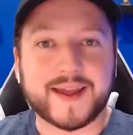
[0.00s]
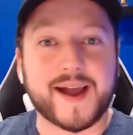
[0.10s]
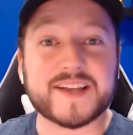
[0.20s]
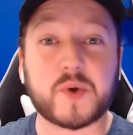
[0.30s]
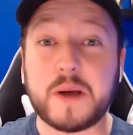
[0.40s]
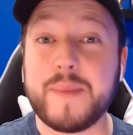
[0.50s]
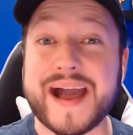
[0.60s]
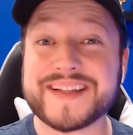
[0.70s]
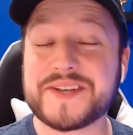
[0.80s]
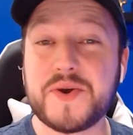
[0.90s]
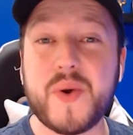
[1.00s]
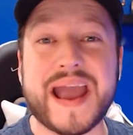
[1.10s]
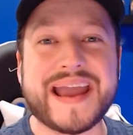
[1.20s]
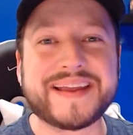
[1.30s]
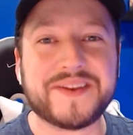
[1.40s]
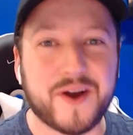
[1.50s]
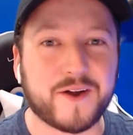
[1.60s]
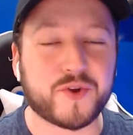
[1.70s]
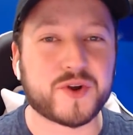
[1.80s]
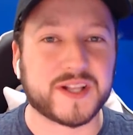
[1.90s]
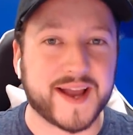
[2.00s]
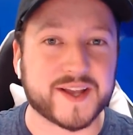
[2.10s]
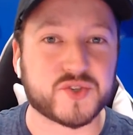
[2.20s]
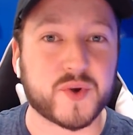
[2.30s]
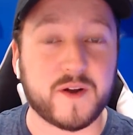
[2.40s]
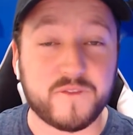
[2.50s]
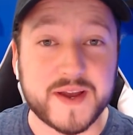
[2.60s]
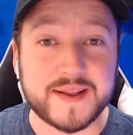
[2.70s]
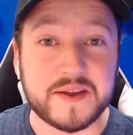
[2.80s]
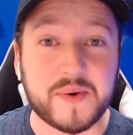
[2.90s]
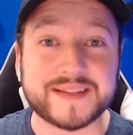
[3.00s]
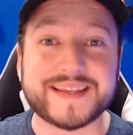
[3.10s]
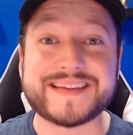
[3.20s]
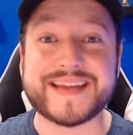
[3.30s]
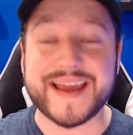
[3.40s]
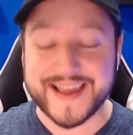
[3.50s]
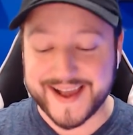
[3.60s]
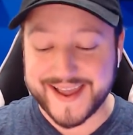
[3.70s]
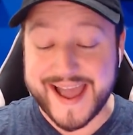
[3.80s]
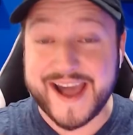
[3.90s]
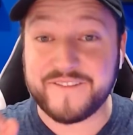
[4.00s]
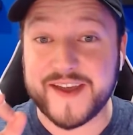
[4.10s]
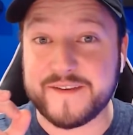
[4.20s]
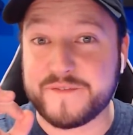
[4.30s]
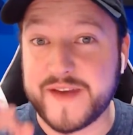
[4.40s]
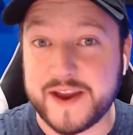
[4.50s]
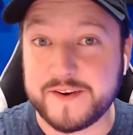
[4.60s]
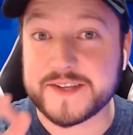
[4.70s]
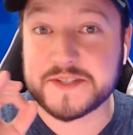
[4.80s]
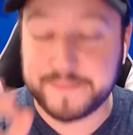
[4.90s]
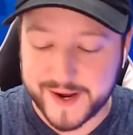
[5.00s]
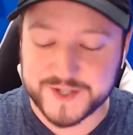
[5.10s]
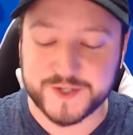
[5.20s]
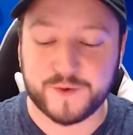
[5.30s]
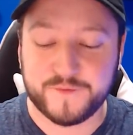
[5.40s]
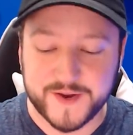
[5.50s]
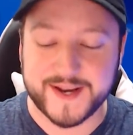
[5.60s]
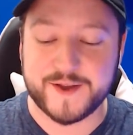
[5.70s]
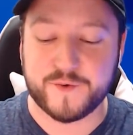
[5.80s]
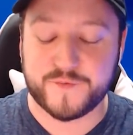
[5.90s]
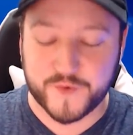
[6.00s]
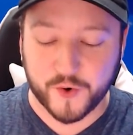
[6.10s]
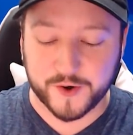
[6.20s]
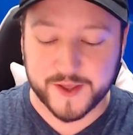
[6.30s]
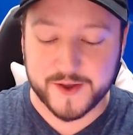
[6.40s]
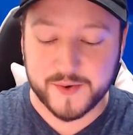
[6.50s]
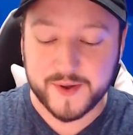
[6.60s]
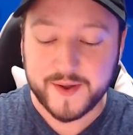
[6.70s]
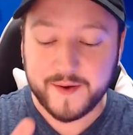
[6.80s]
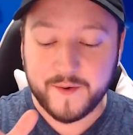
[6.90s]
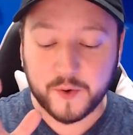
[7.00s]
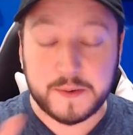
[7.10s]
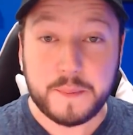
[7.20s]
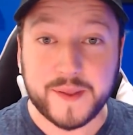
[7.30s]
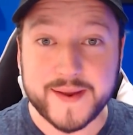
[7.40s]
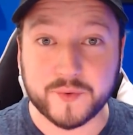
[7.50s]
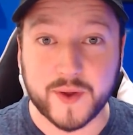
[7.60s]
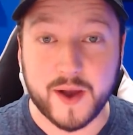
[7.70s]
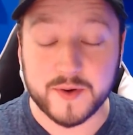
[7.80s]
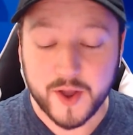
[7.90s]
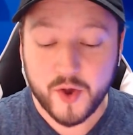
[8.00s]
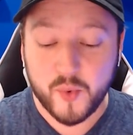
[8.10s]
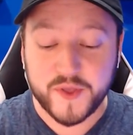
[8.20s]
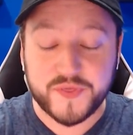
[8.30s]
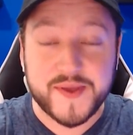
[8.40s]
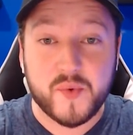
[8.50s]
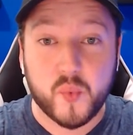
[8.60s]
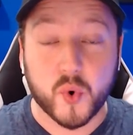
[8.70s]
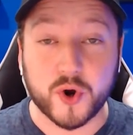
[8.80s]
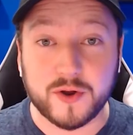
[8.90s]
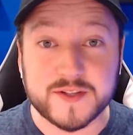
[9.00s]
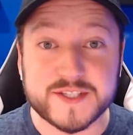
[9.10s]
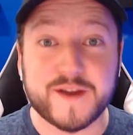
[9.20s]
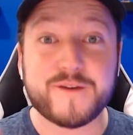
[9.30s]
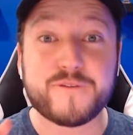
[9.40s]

Hey guys, welcome back to another Clash Royale video, and today I have a very special video for you. We're gonna be playing around with the world's